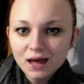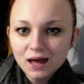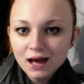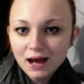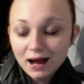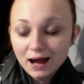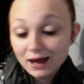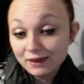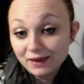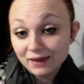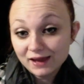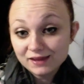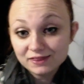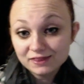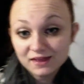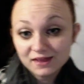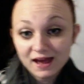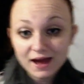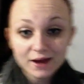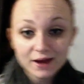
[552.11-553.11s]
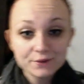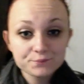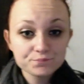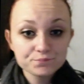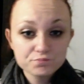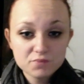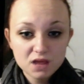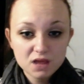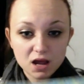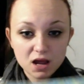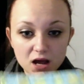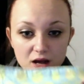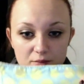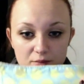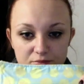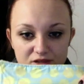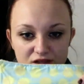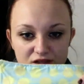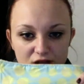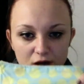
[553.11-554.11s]
I like that. Um,
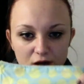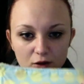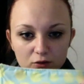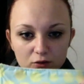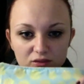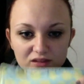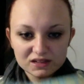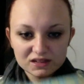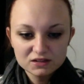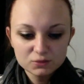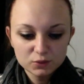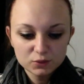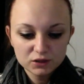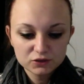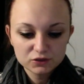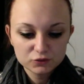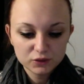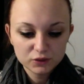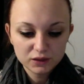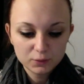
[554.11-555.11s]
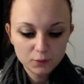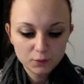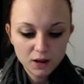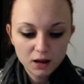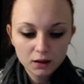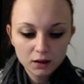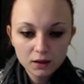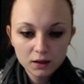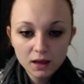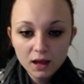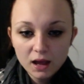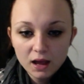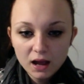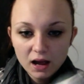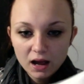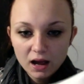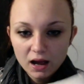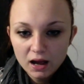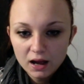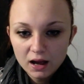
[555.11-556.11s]
so this works really well.
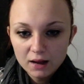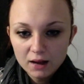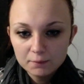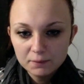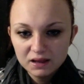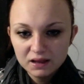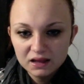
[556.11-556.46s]
Um,